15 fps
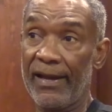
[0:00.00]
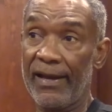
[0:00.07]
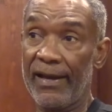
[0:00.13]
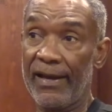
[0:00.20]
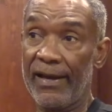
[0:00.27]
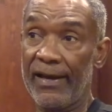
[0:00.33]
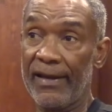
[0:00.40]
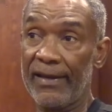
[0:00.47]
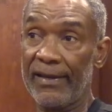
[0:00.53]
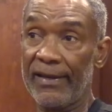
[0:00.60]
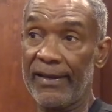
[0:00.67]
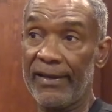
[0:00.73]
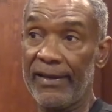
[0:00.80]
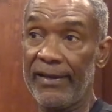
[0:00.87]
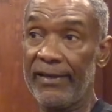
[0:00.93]

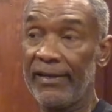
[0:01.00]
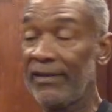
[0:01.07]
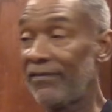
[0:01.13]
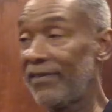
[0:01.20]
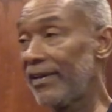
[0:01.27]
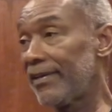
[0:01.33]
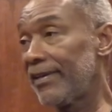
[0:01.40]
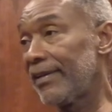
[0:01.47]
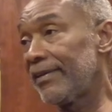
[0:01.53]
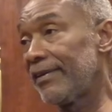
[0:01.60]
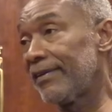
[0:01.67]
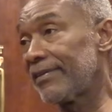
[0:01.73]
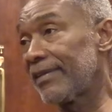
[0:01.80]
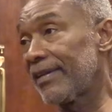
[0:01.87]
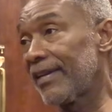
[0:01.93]
And in the event that
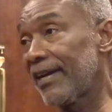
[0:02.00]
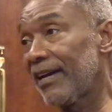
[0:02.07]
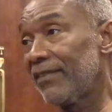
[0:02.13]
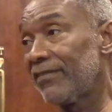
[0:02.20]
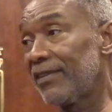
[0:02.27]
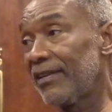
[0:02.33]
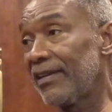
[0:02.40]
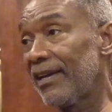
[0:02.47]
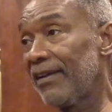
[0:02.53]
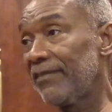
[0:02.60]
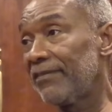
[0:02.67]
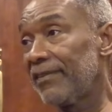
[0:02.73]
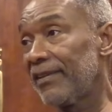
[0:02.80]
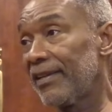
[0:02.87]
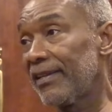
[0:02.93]
there's an
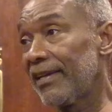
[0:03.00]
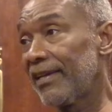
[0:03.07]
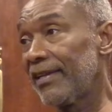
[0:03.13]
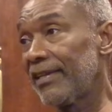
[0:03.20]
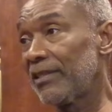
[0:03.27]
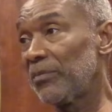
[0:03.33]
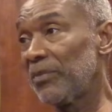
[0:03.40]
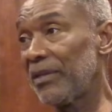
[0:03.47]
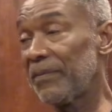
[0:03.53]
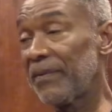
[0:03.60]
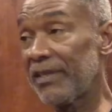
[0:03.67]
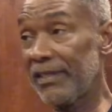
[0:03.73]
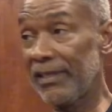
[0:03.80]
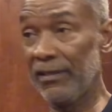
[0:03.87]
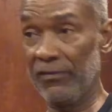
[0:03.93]
afterlife, then I'll explain
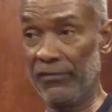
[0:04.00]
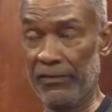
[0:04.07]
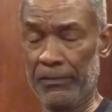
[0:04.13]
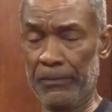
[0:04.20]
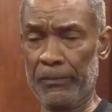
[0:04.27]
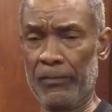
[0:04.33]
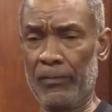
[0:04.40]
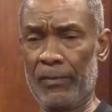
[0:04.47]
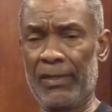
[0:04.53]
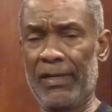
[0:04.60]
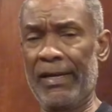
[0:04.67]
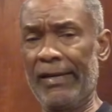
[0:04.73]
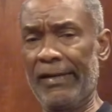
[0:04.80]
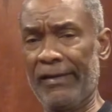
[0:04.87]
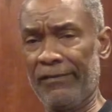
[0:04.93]
myself.
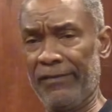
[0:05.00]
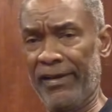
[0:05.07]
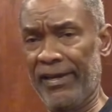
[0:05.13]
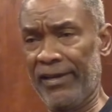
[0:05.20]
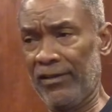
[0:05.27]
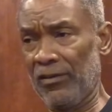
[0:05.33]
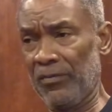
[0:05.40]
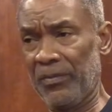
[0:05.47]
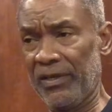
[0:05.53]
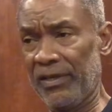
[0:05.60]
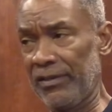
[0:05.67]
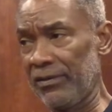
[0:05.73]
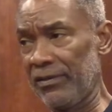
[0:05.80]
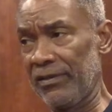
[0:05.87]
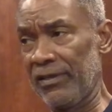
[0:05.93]
And if I end up in
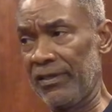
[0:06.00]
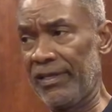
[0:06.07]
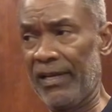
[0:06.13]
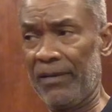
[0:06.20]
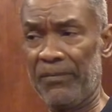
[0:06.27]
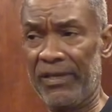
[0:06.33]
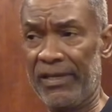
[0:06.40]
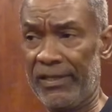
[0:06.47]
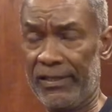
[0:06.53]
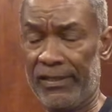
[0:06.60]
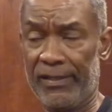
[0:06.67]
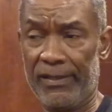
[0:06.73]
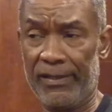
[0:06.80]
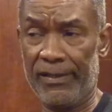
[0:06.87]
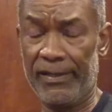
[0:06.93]
eternal
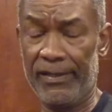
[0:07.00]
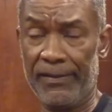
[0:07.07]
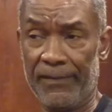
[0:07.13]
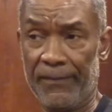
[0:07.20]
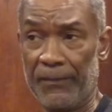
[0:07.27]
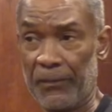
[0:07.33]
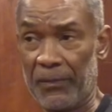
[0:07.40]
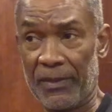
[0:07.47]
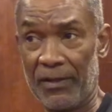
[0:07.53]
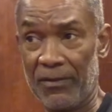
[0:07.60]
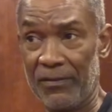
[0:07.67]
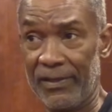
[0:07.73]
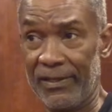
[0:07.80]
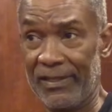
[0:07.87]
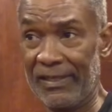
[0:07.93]
damnation, then,
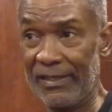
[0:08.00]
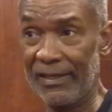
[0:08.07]
well.